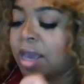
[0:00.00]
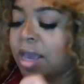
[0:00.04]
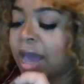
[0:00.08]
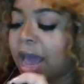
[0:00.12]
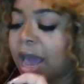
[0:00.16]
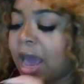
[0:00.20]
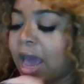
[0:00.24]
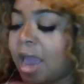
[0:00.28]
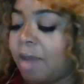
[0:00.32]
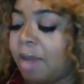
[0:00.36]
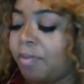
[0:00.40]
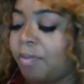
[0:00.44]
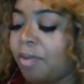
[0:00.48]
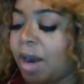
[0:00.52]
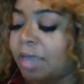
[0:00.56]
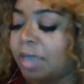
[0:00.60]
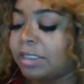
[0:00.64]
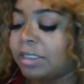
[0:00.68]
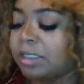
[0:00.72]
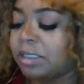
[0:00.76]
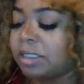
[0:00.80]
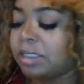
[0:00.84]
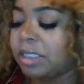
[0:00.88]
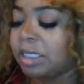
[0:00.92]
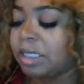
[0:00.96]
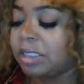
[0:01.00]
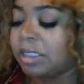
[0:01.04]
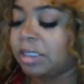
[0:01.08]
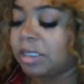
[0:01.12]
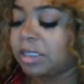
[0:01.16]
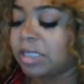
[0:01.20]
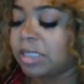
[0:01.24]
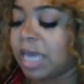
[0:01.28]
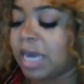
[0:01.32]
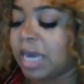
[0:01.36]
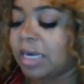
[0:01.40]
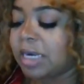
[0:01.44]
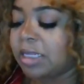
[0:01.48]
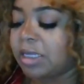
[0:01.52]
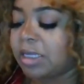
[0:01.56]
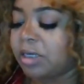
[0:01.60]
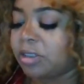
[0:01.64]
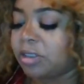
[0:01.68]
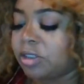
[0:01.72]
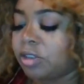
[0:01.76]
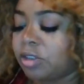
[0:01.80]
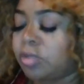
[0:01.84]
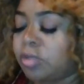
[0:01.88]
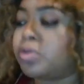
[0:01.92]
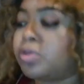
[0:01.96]
I have pricing sheets inside of there
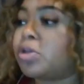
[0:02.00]
too.